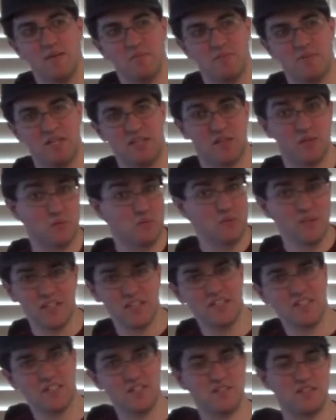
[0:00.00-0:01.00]
But the
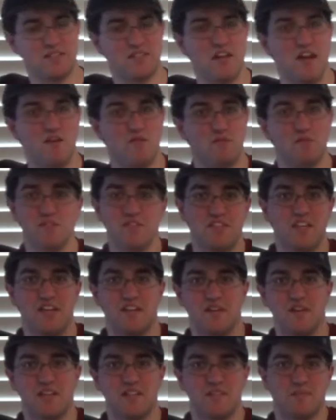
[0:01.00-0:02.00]
really good stuff will set
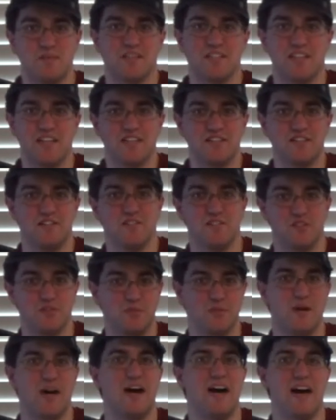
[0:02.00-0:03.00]
your expectations
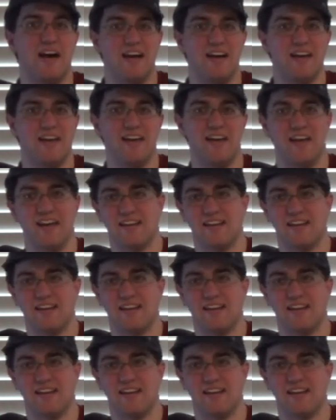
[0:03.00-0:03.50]
too high,